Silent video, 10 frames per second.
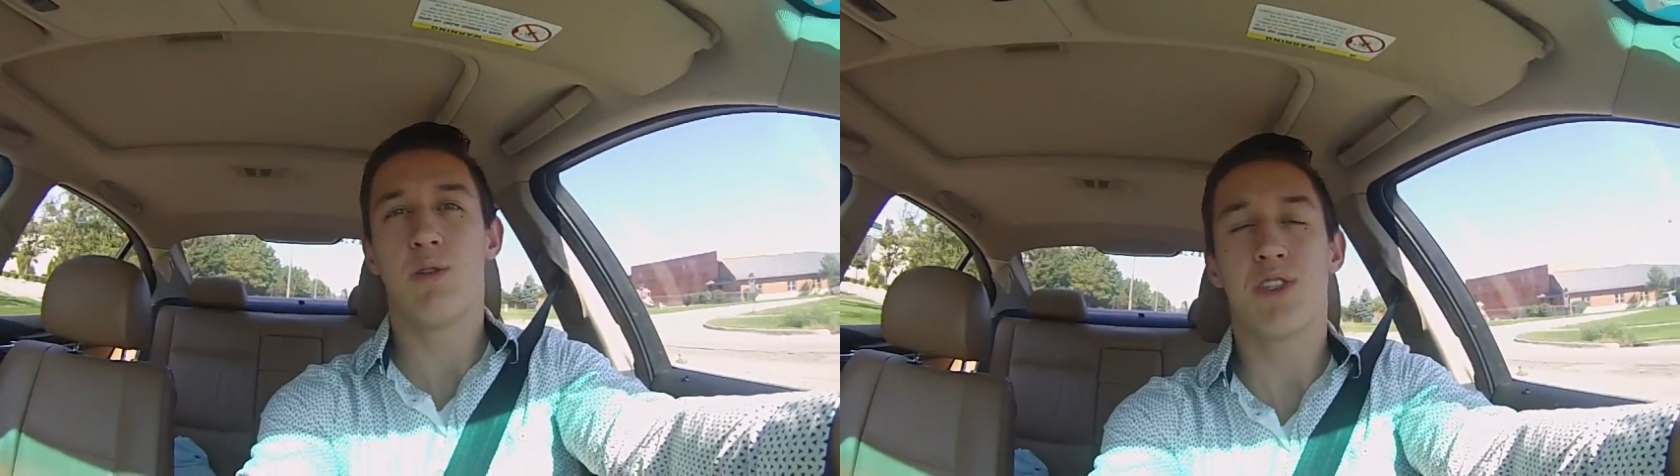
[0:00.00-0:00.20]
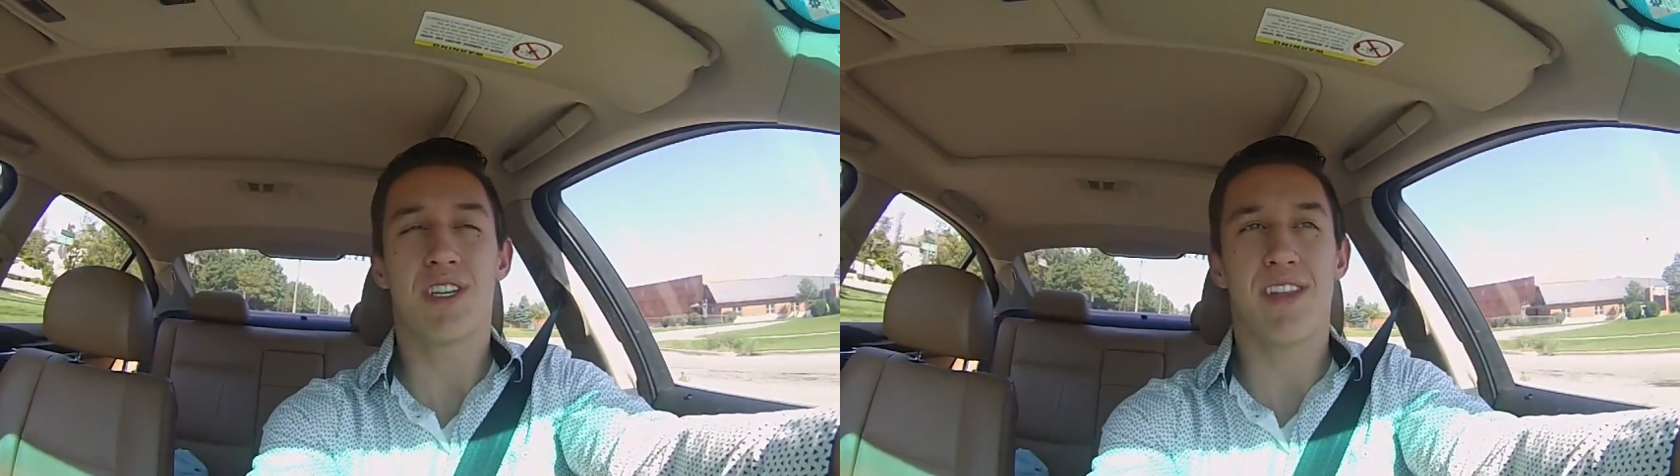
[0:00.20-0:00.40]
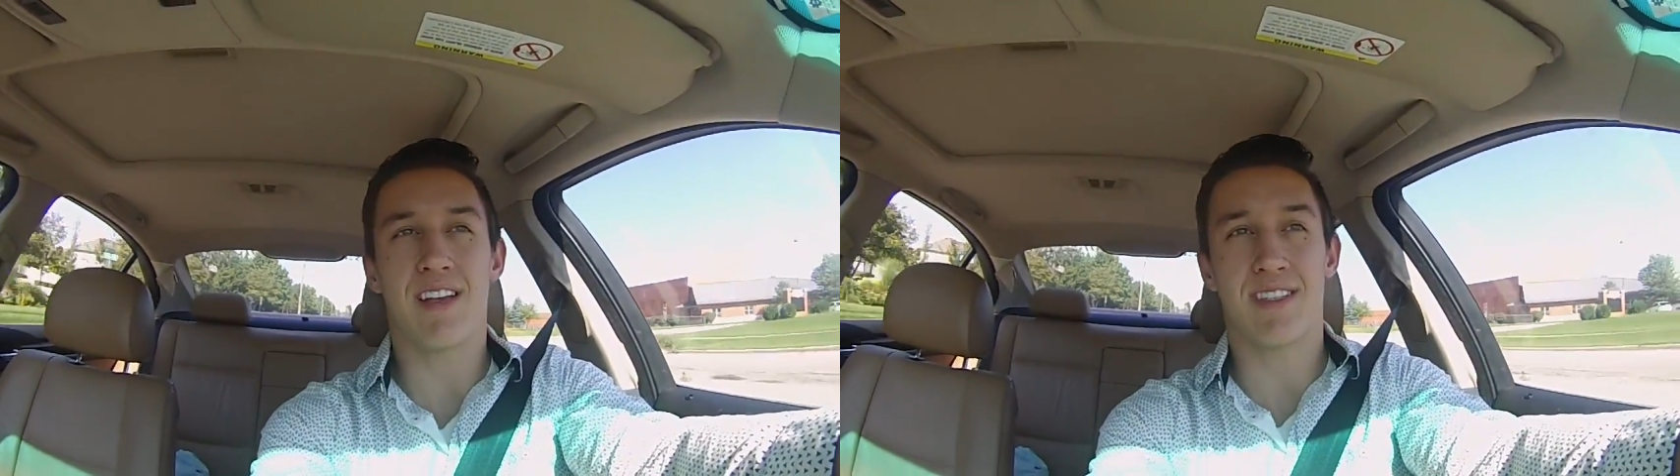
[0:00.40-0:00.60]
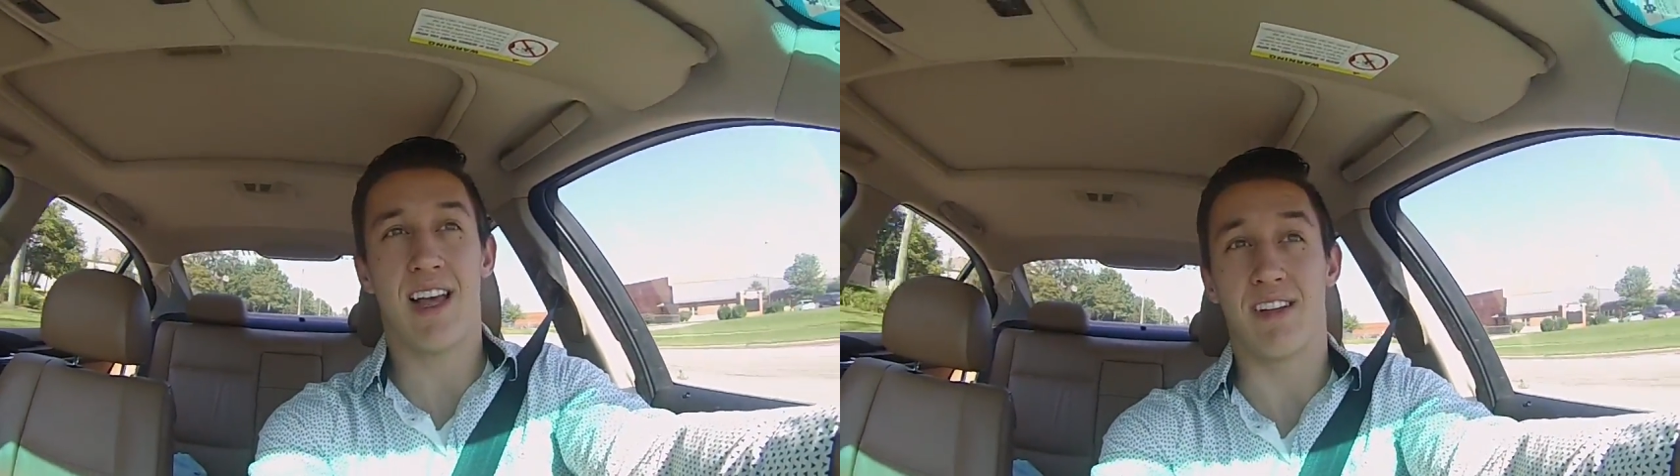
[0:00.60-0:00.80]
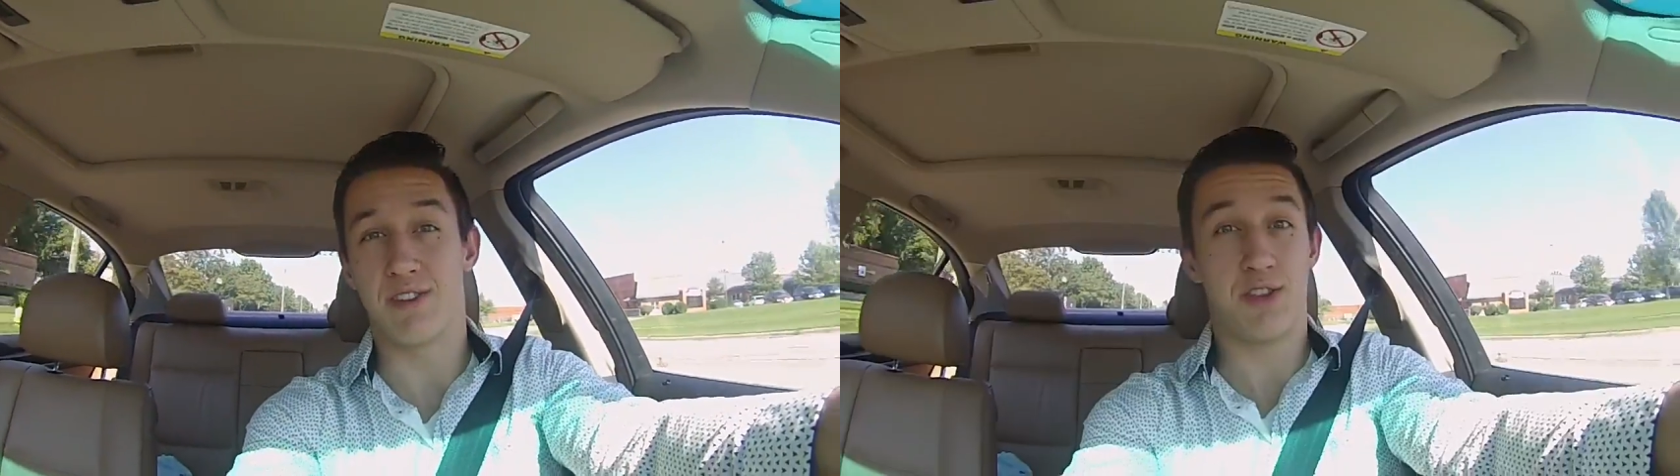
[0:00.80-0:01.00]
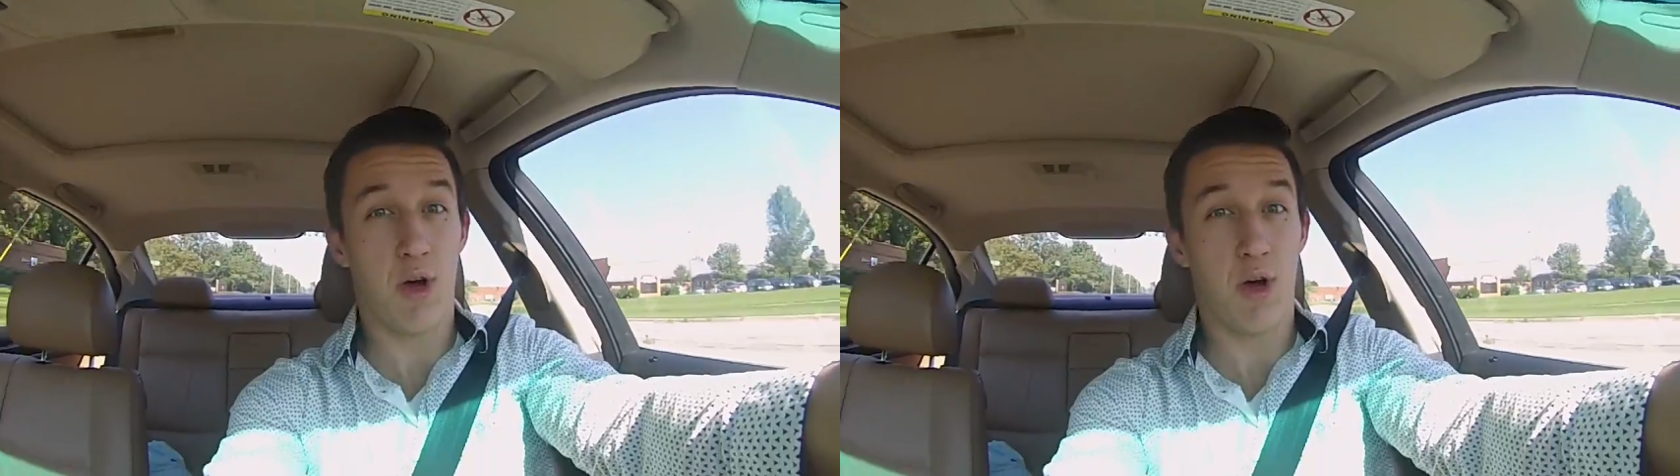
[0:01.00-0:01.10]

losing a thousand dollars.